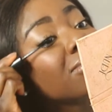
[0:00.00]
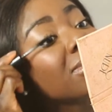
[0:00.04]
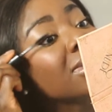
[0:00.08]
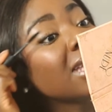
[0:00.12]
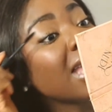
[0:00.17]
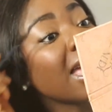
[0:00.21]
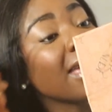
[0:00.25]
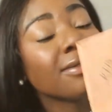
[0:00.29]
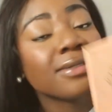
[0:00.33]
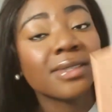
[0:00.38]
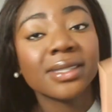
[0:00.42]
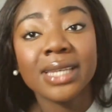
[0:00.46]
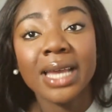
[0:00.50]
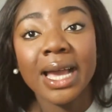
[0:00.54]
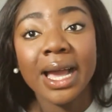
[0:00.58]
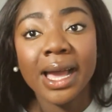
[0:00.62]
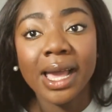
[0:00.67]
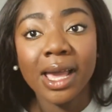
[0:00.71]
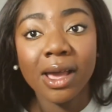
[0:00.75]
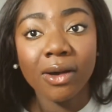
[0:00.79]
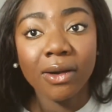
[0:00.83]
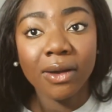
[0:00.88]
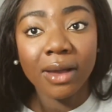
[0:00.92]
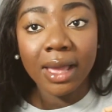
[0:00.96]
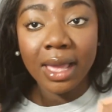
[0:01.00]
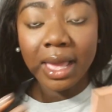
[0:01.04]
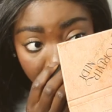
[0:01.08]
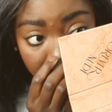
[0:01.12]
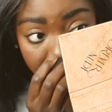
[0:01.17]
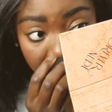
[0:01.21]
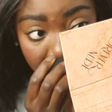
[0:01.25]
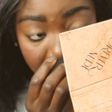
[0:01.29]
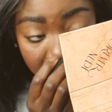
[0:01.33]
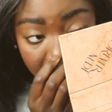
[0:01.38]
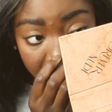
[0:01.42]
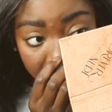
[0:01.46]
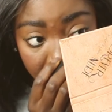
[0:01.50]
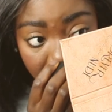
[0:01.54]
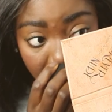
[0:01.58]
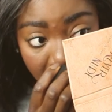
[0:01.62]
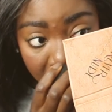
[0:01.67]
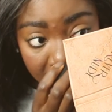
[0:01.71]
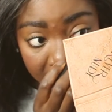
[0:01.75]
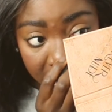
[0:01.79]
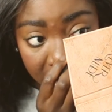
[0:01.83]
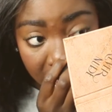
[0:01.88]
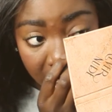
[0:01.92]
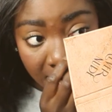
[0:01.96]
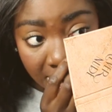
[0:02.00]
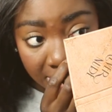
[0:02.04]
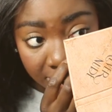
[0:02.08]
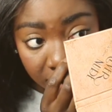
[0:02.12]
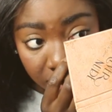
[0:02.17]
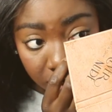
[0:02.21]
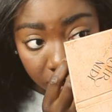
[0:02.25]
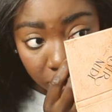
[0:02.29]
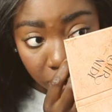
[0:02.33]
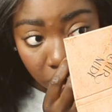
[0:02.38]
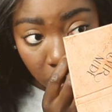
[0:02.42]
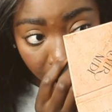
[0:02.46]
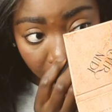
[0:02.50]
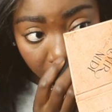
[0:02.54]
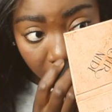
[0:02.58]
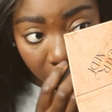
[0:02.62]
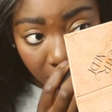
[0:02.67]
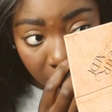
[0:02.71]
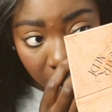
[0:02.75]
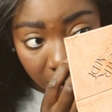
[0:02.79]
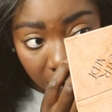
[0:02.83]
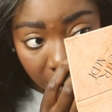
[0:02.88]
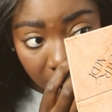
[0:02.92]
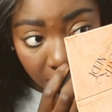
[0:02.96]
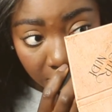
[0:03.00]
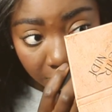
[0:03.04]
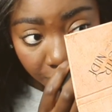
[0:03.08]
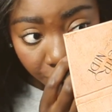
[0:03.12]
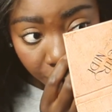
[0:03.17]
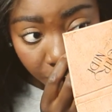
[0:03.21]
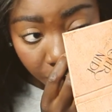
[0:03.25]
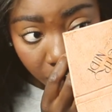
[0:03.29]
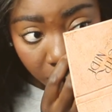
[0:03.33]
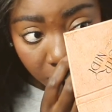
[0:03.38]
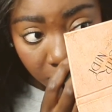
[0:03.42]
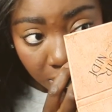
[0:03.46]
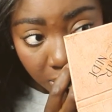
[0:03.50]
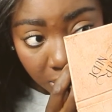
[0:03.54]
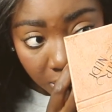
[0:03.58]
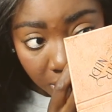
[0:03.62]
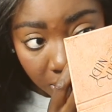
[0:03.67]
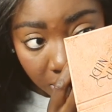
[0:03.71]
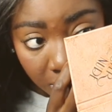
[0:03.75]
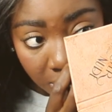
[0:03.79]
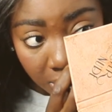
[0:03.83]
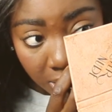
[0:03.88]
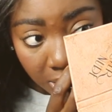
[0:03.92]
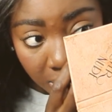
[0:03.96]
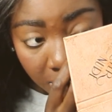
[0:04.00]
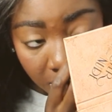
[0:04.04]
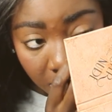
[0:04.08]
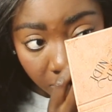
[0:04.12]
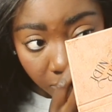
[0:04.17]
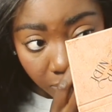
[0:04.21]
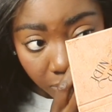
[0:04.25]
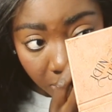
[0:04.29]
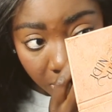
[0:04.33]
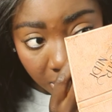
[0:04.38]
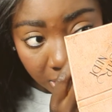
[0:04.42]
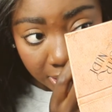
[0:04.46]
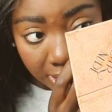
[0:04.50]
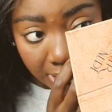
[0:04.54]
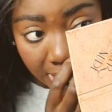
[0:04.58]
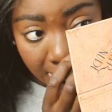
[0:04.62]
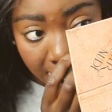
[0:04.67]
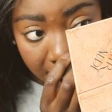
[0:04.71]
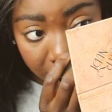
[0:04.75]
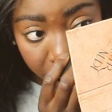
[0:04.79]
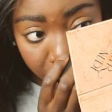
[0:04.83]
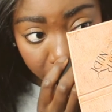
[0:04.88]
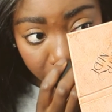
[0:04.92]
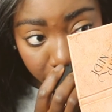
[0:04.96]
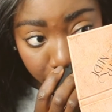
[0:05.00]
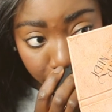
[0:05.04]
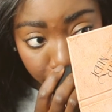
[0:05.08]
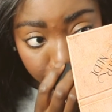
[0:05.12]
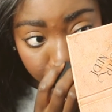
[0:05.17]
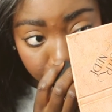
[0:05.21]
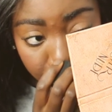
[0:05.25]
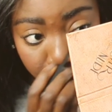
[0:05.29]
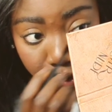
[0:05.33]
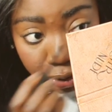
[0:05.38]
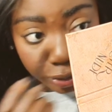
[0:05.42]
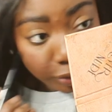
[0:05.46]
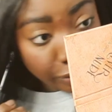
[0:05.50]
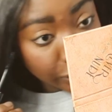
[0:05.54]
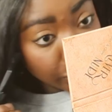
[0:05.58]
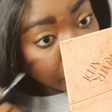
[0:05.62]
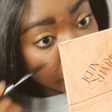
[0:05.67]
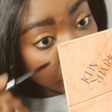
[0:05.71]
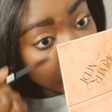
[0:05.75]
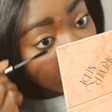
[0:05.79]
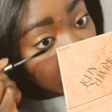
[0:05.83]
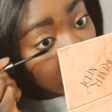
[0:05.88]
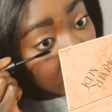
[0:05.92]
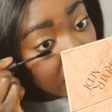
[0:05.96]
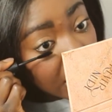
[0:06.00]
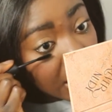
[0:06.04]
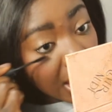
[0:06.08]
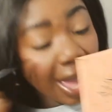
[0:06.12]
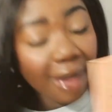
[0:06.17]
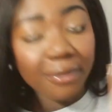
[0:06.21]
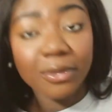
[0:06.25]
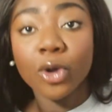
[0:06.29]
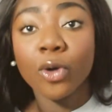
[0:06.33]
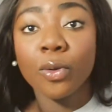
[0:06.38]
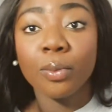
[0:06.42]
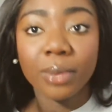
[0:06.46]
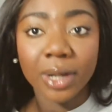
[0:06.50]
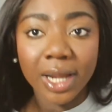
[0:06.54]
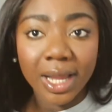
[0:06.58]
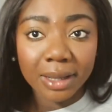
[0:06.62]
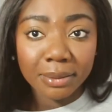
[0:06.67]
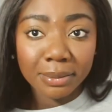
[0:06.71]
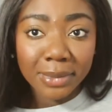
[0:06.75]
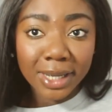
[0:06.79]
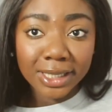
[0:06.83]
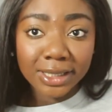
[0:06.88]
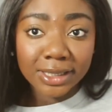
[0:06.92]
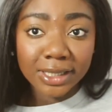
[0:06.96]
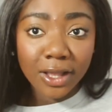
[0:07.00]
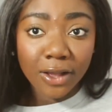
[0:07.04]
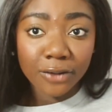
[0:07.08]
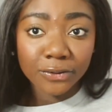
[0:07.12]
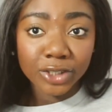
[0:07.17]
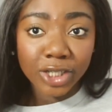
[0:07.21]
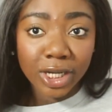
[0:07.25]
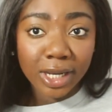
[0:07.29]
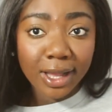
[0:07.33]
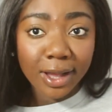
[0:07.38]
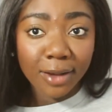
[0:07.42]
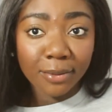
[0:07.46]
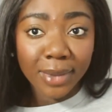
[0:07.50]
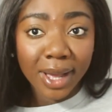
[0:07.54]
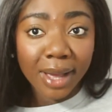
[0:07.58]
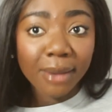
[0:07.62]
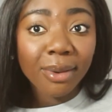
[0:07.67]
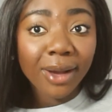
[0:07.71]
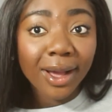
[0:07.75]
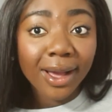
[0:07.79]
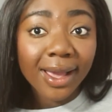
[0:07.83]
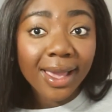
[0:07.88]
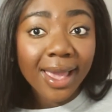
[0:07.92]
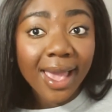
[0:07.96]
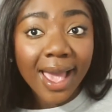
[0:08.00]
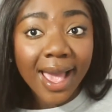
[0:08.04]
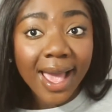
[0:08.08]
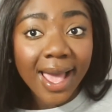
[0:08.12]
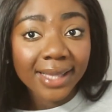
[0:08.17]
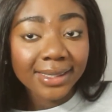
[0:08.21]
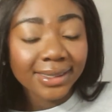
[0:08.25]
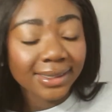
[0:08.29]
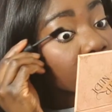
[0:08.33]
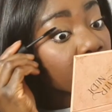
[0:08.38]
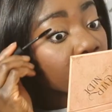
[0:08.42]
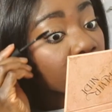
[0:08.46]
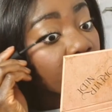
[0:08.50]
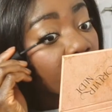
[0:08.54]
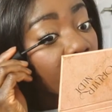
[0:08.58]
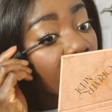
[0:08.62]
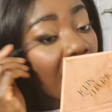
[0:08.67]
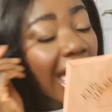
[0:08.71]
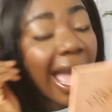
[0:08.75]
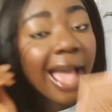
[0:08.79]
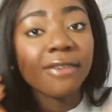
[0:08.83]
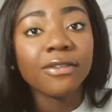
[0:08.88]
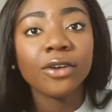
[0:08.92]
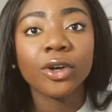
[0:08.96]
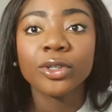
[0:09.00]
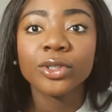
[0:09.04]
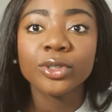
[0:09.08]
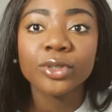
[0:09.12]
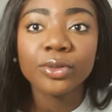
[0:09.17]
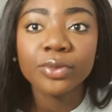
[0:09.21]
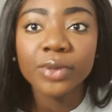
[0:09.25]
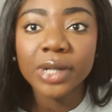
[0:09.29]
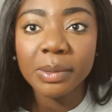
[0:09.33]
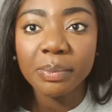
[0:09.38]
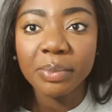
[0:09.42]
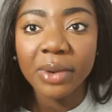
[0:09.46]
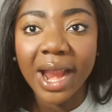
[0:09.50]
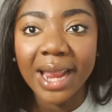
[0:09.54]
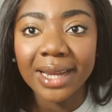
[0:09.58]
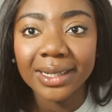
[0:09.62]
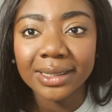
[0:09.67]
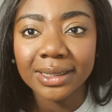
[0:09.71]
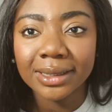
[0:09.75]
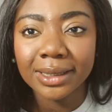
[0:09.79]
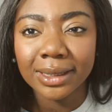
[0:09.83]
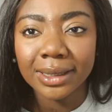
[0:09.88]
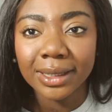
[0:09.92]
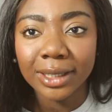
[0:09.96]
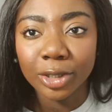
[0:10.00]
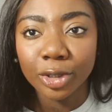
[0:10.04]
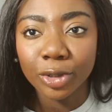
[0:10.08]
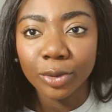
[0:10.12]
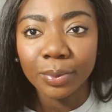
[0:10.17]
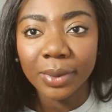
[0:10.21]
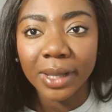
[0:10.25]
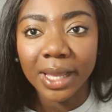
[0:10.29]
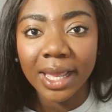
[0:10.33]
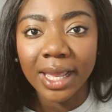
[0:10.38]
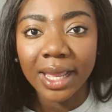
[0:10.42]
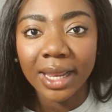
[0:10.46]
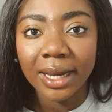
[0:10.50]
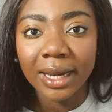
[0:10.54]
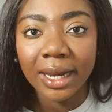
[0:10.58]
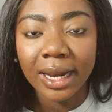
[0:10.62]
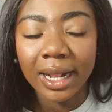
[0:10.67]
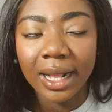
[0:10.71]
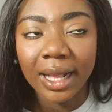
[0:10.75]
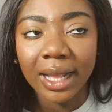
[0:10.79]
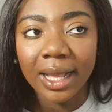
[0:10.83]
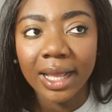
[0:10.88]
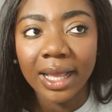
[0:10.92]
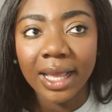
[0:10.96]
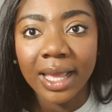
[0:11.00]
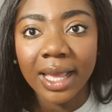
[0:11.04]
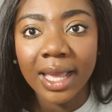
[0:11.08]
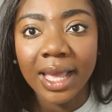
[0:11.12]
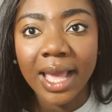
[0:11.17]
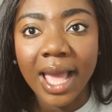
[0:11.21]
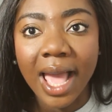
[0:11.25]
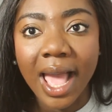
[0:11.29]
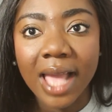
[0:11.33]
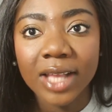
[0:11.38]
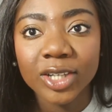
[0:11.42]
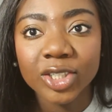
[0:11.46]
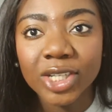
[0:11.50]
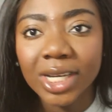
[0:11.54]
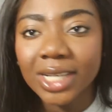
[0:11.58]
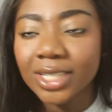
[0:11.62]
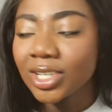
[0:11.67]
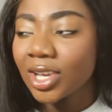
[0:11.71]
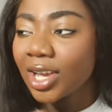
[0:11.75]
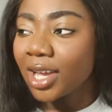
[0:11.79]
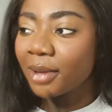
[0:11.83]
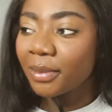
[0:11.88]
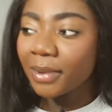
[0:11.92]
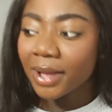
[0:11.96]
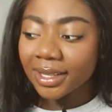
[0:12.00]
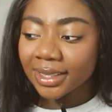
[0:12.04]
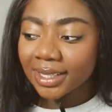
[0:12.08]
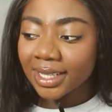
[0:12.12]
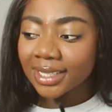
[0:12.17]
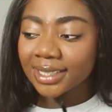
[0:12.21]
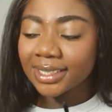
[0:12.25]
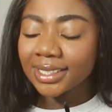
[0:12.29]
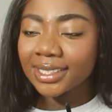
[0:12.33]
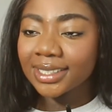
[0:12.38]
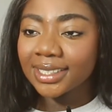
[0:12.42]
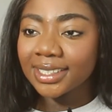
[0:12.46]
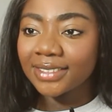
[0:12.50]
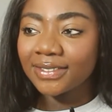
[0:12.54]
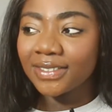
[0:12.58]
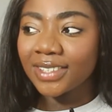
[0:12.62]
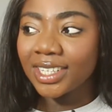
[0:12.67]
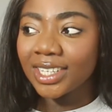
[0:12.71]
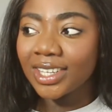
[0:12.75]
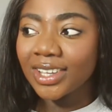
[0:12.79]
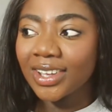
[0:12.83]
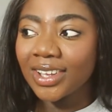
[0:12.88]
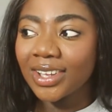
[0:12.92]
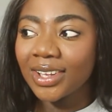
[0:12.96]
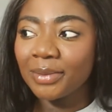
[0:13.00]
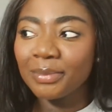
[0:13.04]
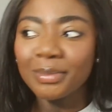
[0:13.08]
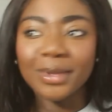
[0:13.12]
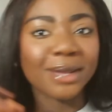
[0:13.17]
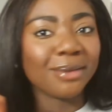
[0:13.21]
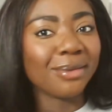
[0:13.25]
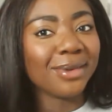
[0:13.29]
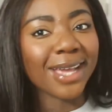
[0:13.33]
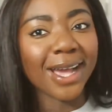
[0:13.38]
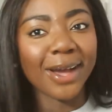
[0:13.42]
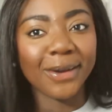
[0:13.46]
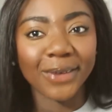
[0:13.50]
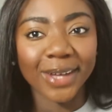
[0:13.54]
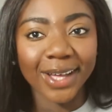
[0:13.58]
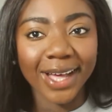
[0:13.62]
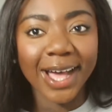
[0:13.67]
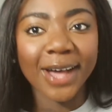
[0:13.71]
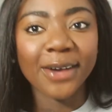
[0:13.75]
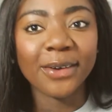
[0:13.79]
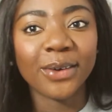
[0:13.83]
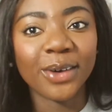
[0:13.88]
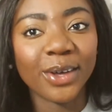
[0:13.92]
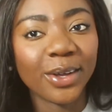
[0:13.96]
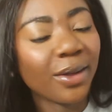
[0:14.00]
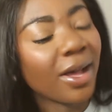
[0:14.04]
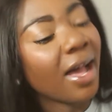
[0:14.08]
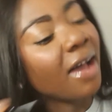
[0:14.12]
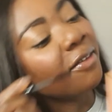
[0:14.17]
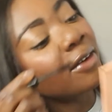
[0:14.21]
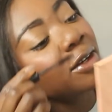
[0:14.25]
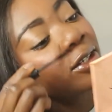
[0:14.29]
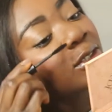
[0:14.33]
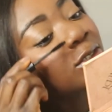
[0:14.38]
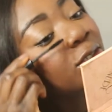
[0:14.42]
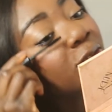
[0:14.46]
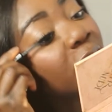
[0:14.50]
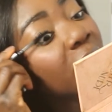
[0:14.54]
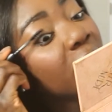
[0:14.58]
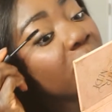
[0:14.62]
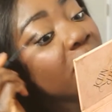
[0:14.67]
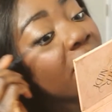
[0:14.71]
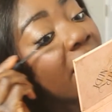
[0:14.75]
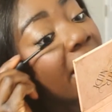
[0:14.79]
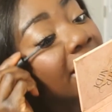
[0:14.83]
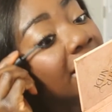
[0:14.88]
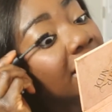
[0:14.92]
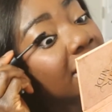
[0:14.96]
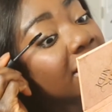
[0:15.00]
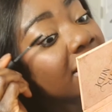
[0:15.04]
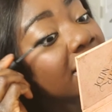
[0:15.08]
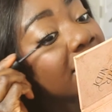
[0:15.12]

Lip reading: lifestyle, topic, and content. So if you're looking for a podcast to listen to, I'm gonna plug myself. Check out my podcast. I've also rebranded a little bit. Should I talk about this in this video? Maybe I will. I've also rebranded a